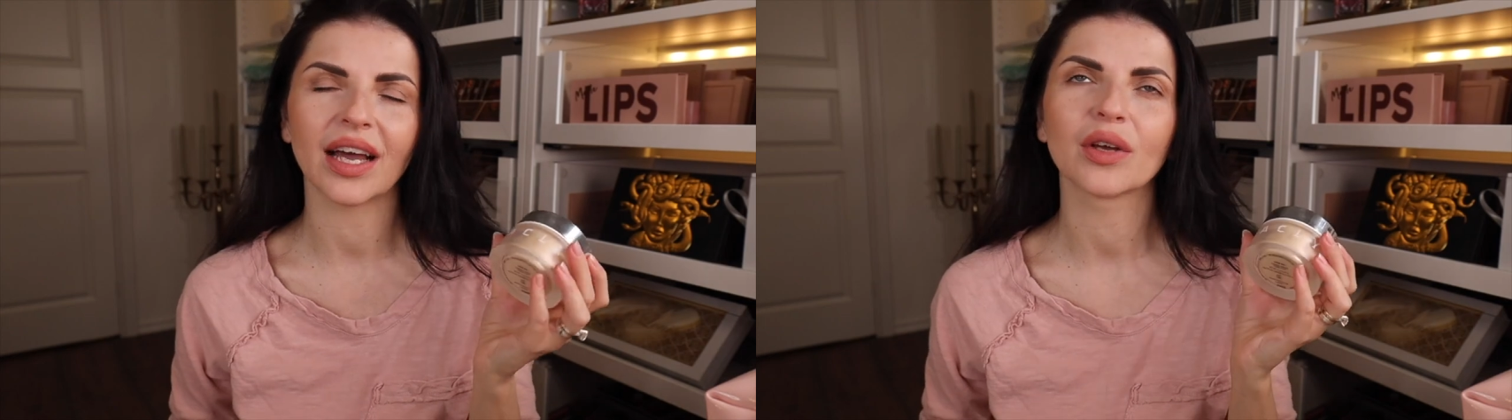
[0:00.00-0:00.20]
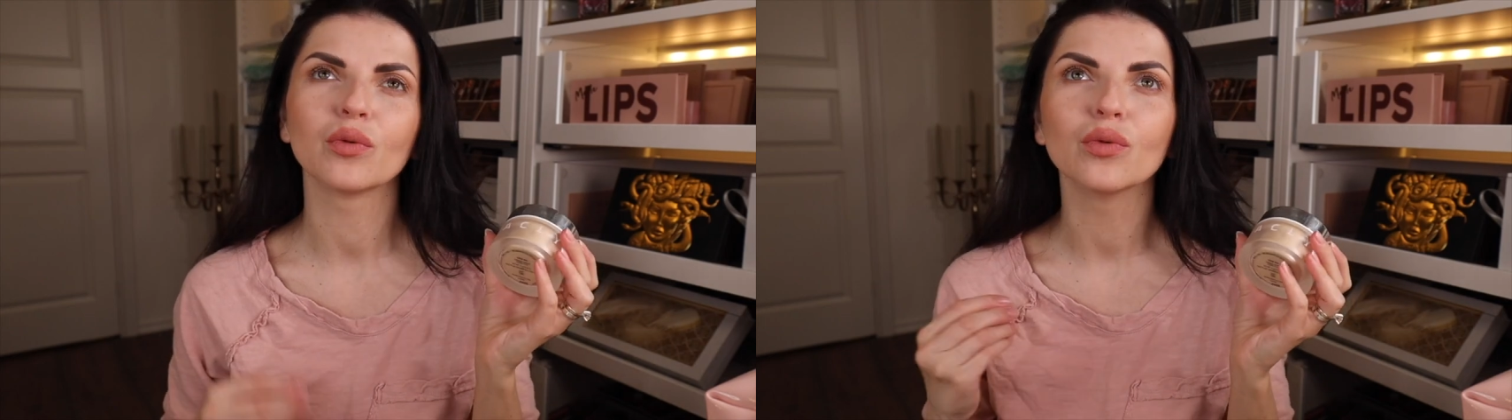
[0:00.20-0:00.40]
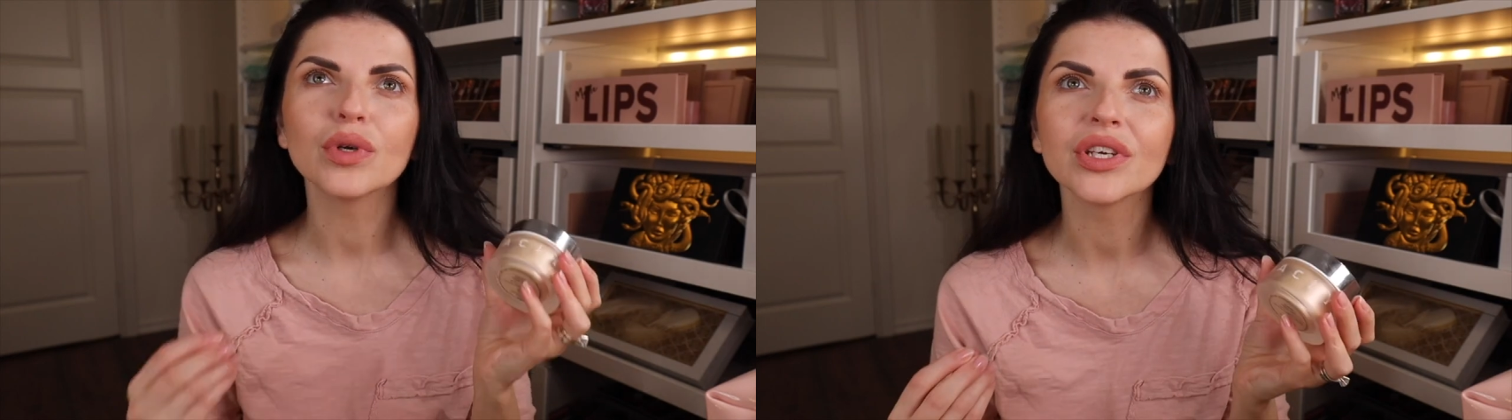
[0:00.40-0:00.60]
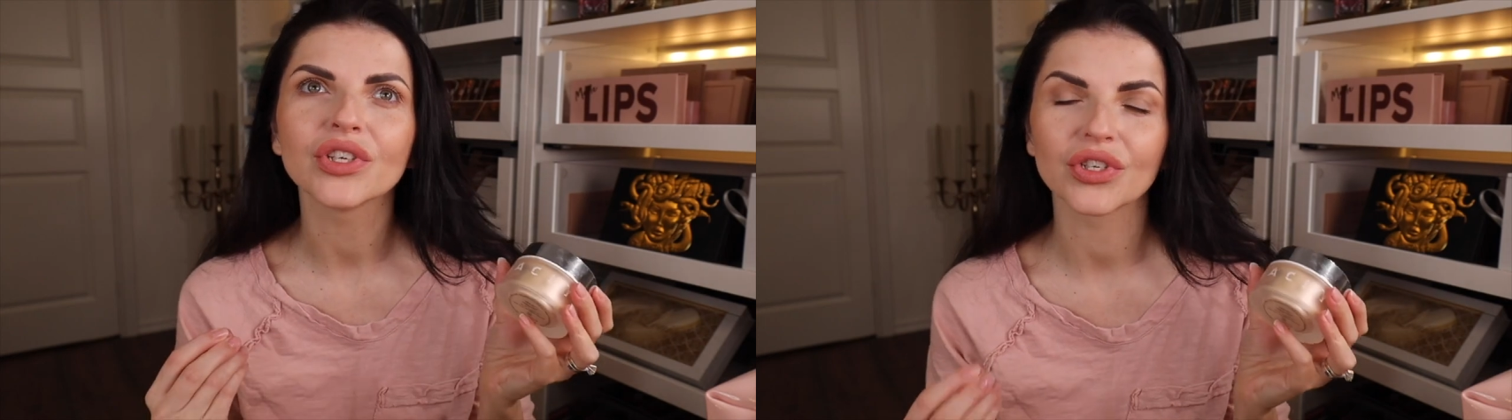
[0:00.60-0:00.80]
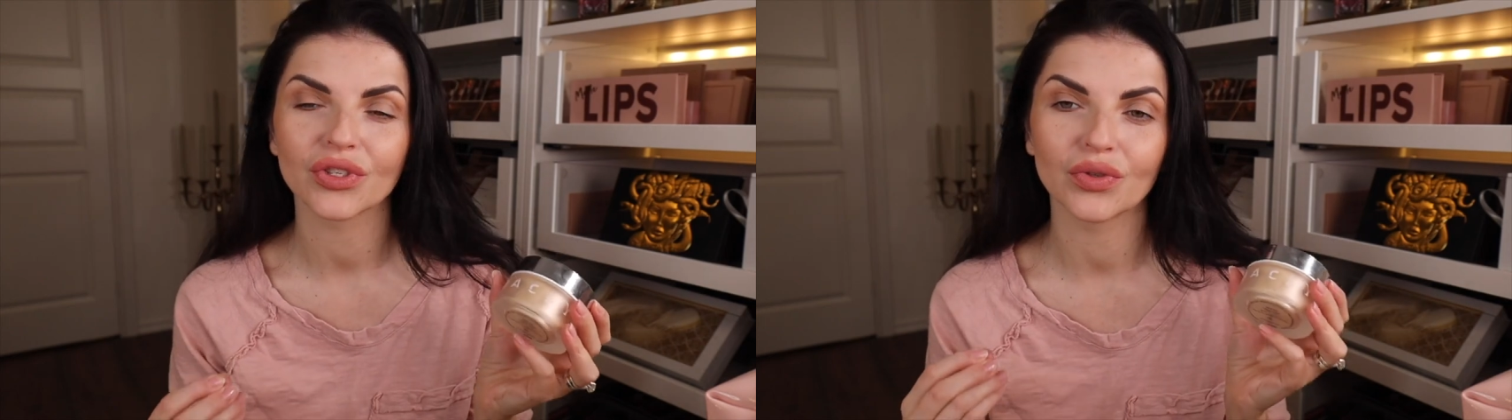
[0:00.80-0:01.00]
I
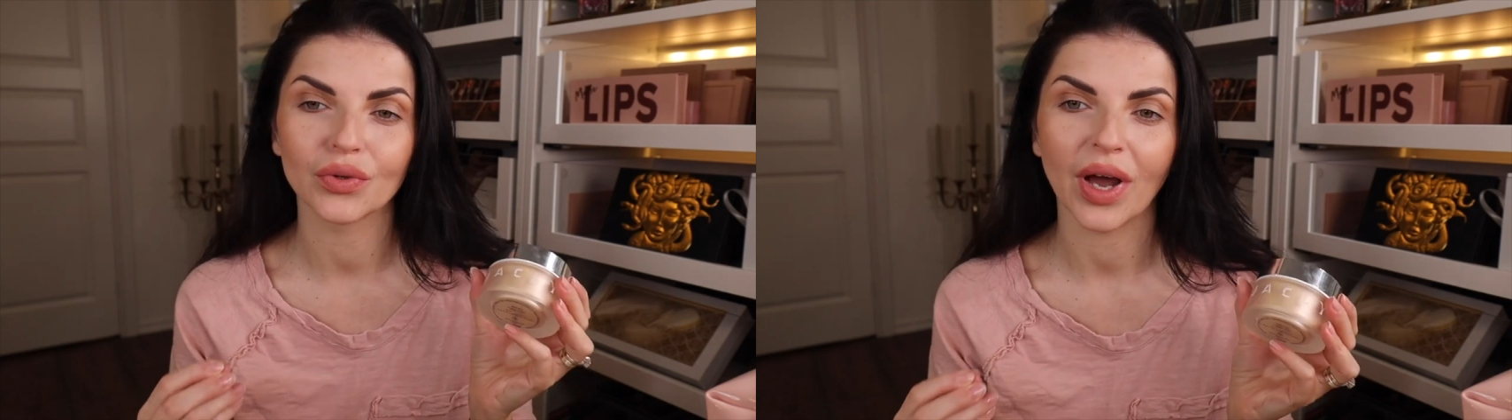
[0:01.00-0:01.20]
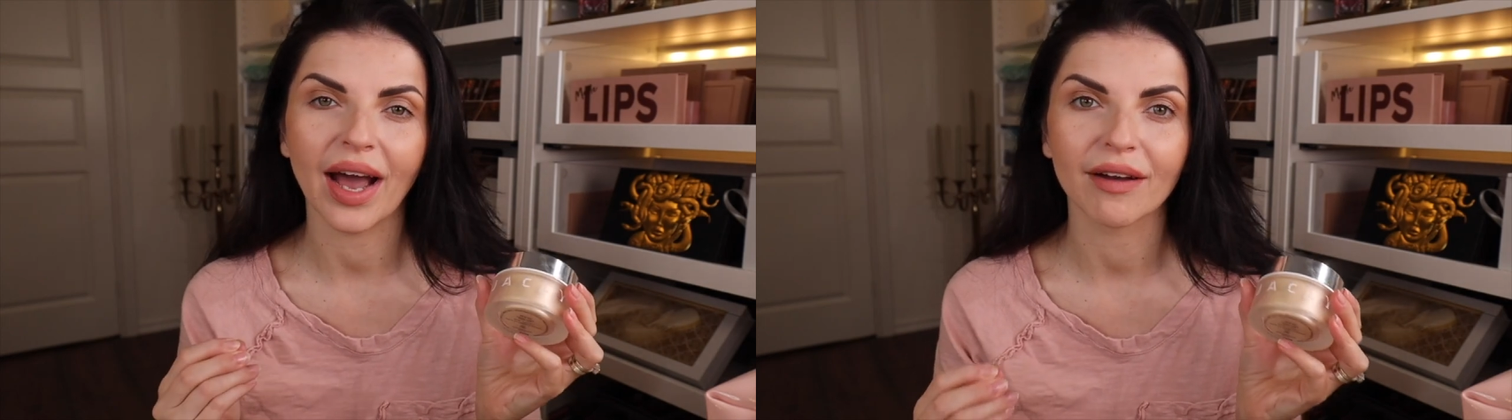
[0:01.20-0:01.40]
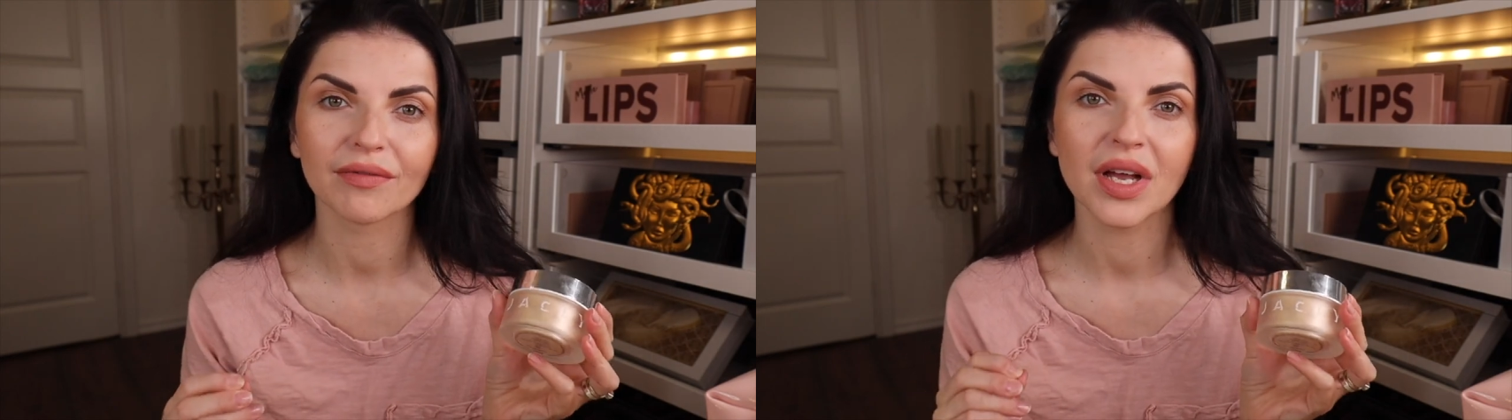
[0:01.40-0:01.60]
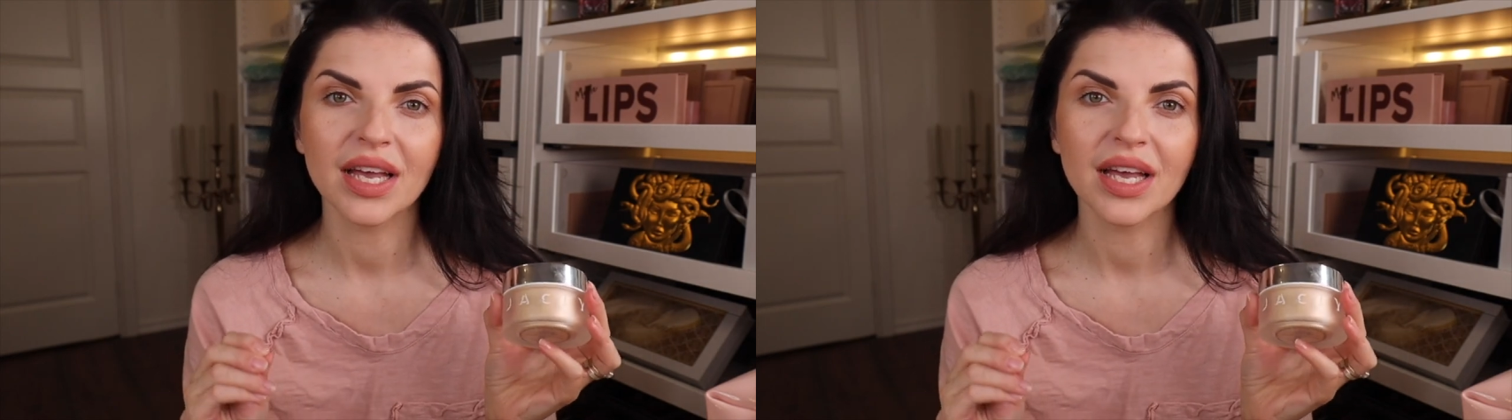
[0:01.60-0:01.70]
wish to have